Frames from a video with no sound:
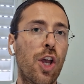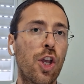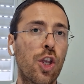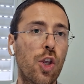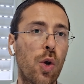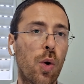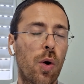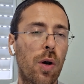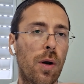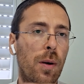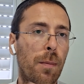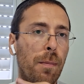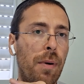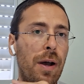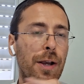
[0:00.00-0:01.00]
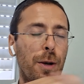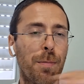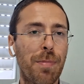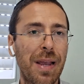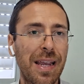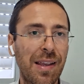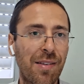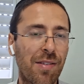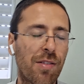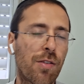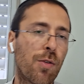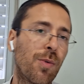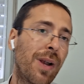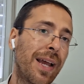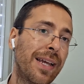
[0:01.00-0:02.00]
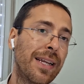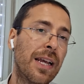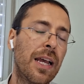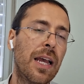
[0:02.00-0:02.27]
your buyer base, right?